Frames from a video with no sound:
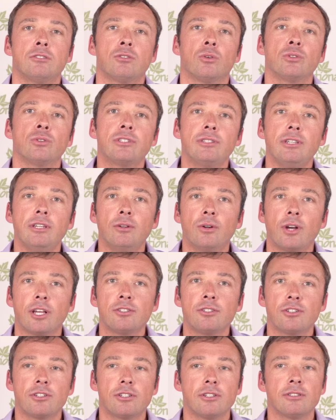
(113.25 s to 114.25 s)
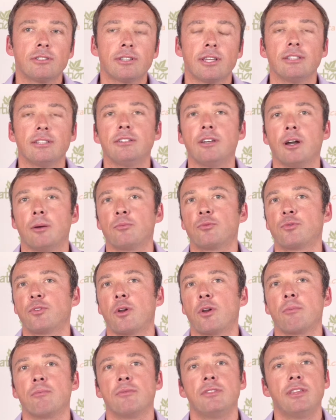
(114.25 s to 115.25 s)
So xenoestrogens can come
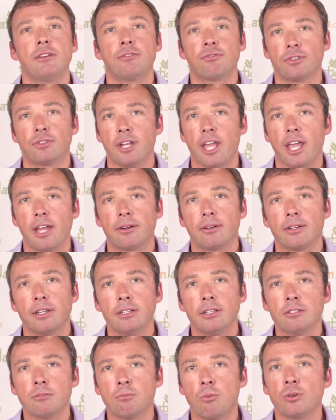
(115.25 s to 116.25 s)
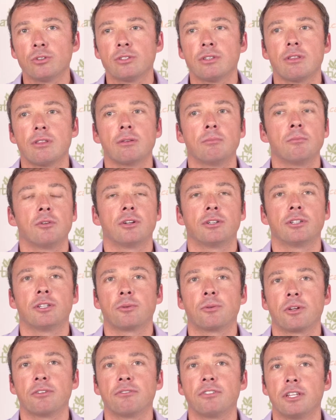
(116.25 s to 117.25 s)
from different areas. Most of them are
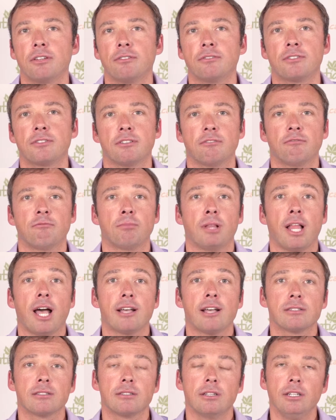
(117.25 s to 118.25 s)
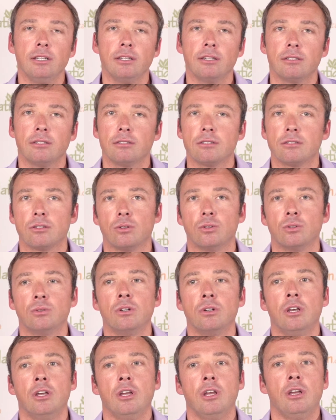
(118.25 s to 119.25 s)
derivatives of plastic. So
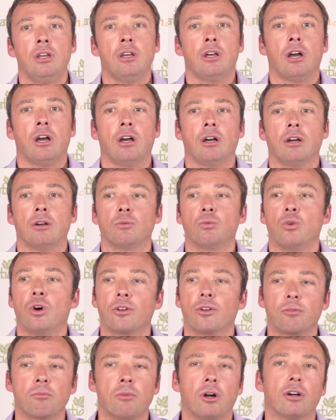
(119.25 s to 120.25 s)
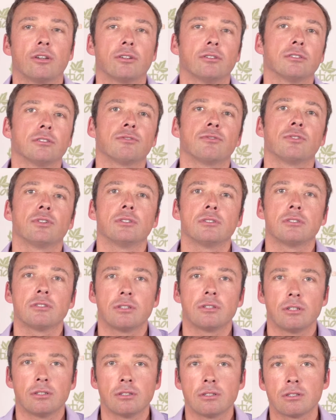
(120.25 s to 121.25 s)
water bottles, for
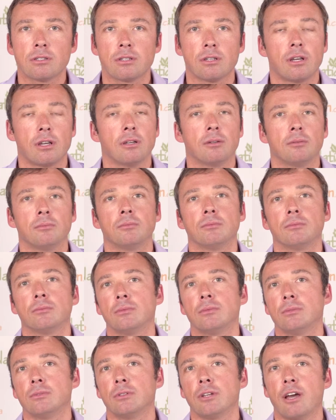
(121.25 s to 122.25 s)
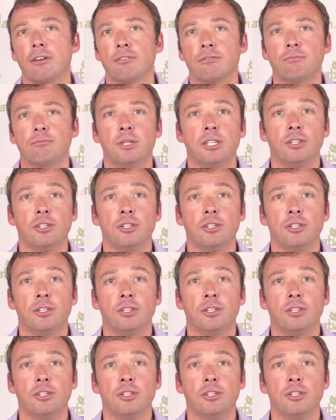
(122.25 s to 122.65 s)
instance, have